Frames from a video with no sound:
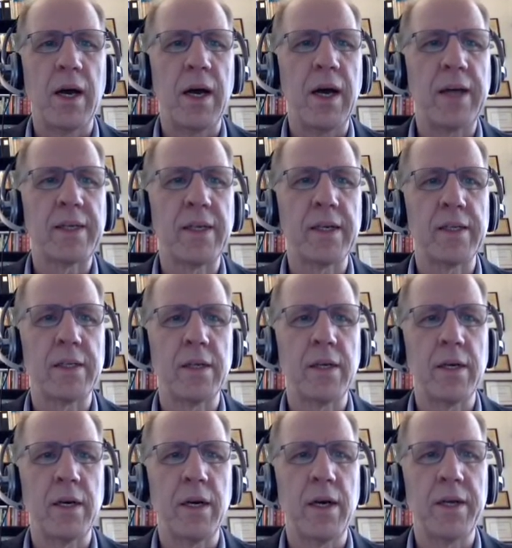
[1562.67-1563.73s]
I get
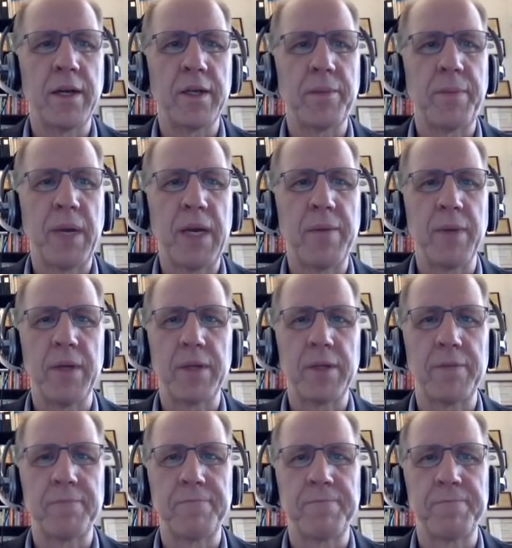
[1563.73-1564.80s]
another payment.
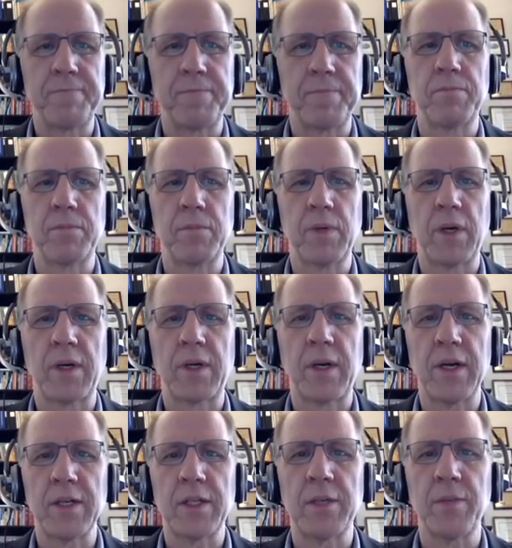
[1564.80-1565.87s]
A
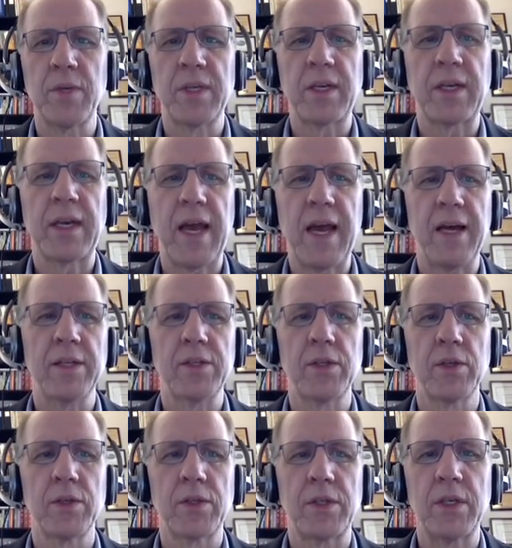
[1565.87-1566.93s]
customer that
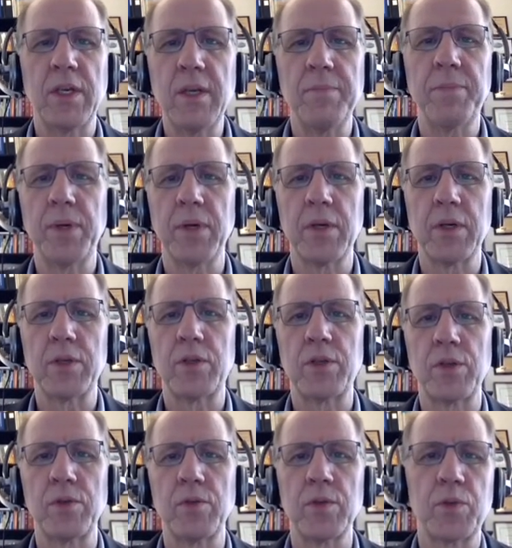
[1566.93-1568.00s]
cancels in period
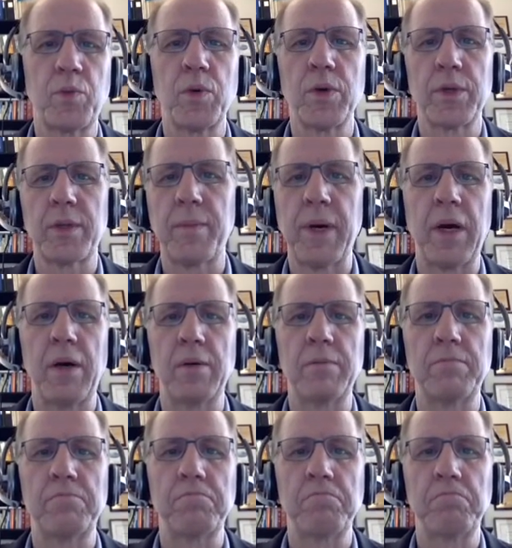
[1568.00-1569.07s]
2 is worth
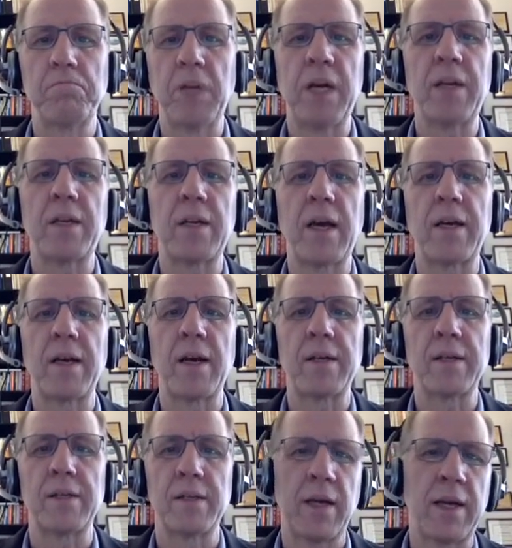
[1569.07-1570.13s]
about
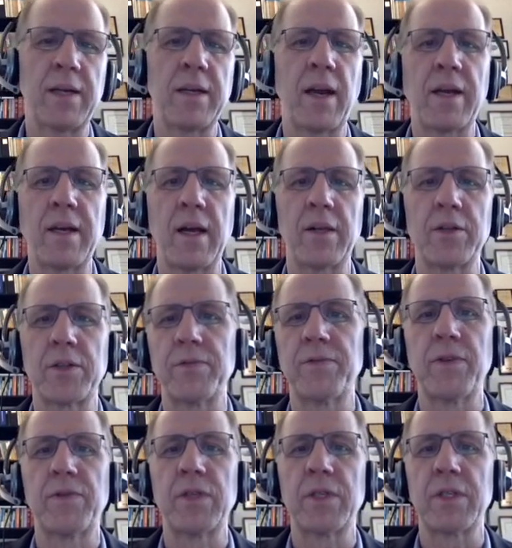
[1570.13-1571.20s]

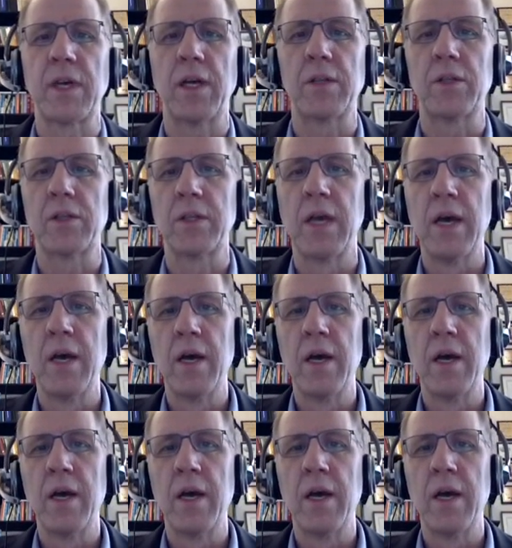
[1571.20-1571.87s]
$99.50